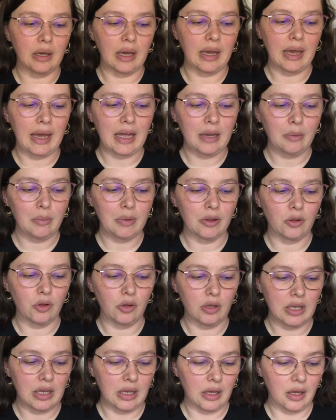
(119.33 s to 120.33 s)
I had been
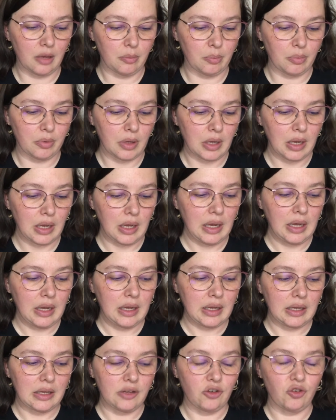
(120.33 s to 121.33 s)
looking up
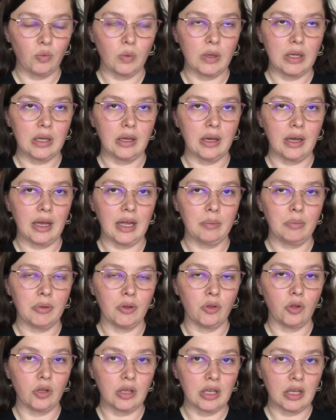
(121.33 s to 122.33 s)
each week. I had
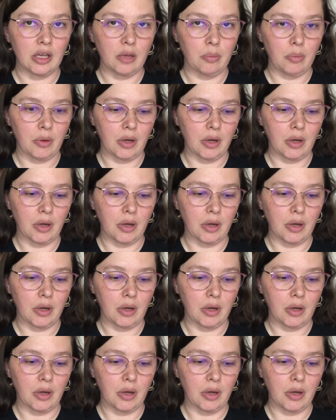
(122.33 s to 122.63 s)
been looking up